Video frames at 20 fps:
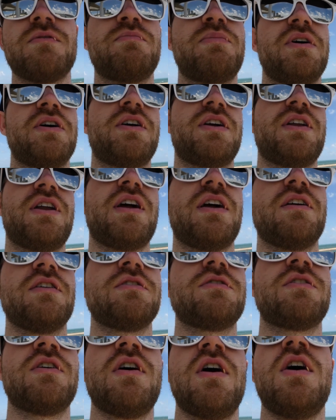
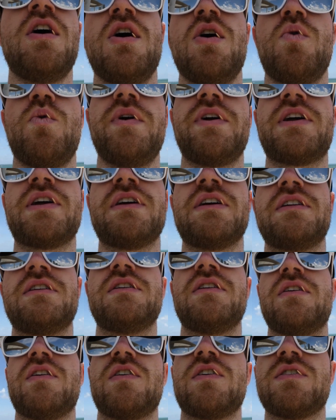billionaires, we
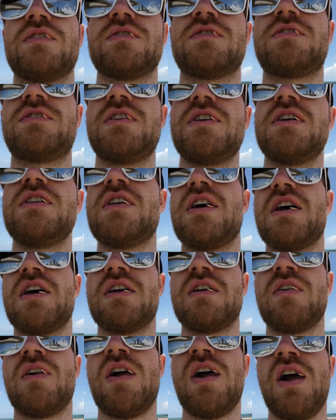can see
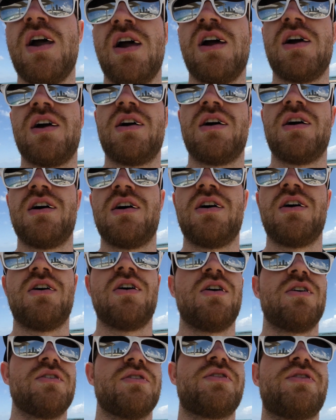that
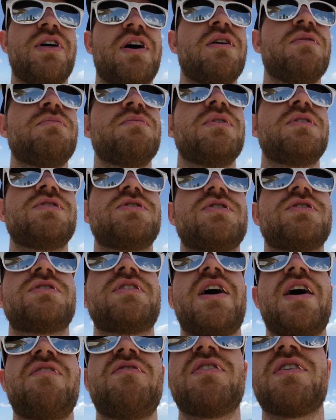them just
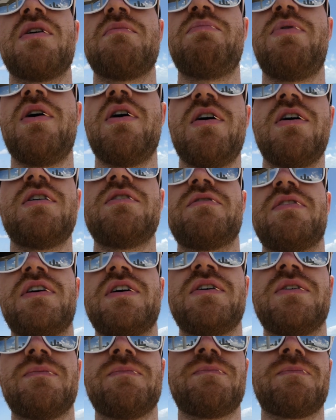having a part of it,